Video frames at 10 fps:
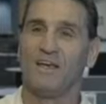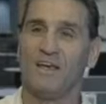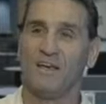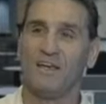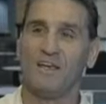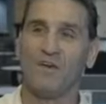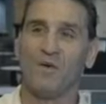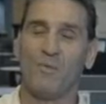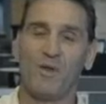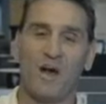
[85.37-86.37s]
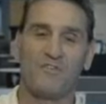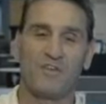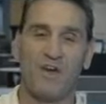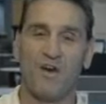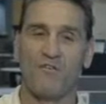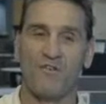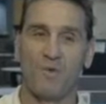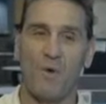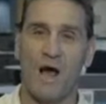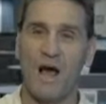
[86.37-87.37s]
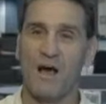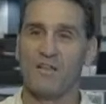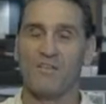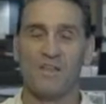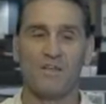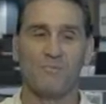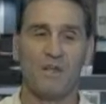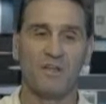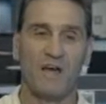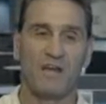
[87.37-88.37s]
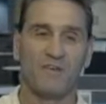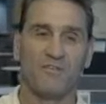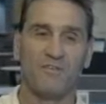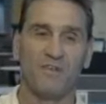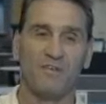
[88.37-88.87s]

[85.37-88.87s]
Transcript: you know, it went off the air for a while, and then it kind of